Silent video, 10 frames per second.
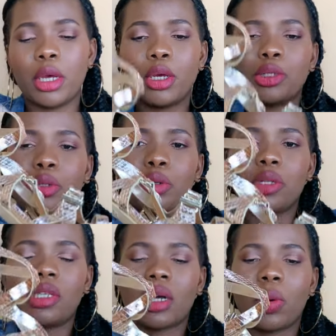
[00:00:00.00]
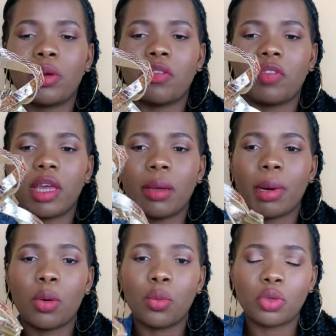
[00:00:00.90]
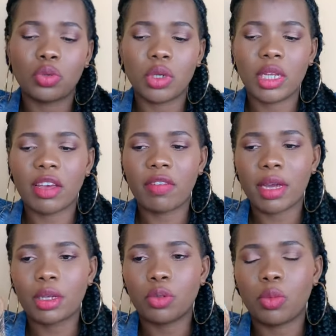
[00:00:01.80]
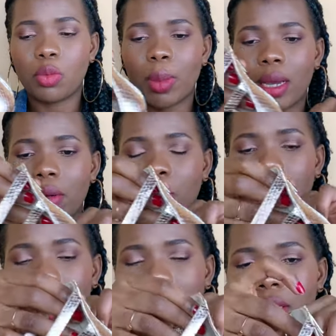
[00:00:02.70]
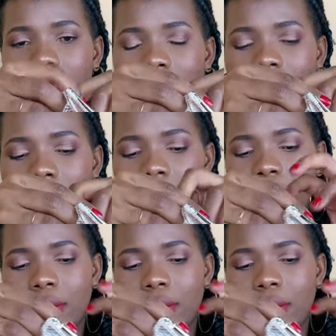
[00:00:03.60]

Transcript: So these are one of them. I won't really ever get to wear these again,